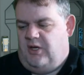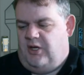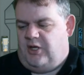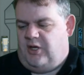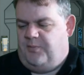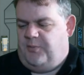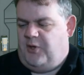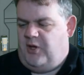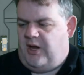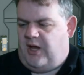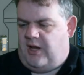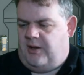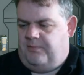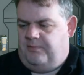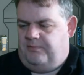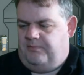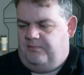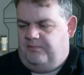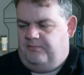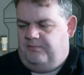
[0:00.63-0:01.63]
Computer,
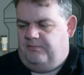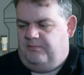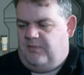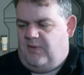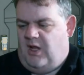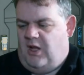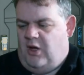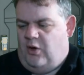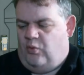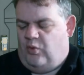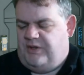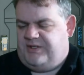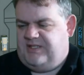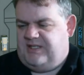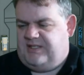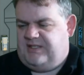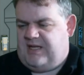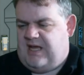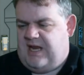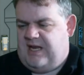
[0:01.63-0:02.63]
what's
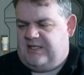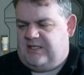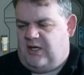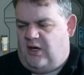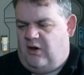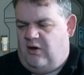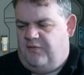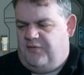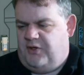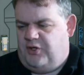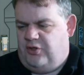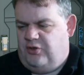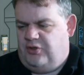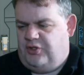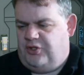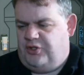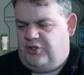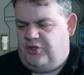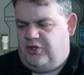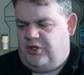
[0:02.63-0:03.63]
the status of the new
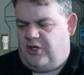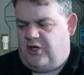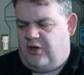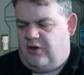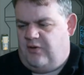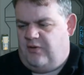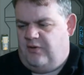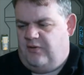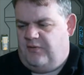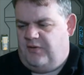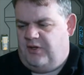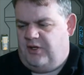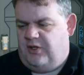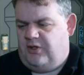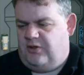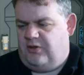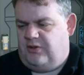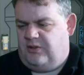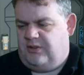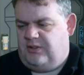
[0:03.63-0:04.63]
studio for the
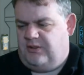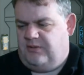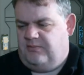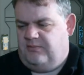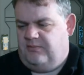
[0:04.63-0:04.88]
news?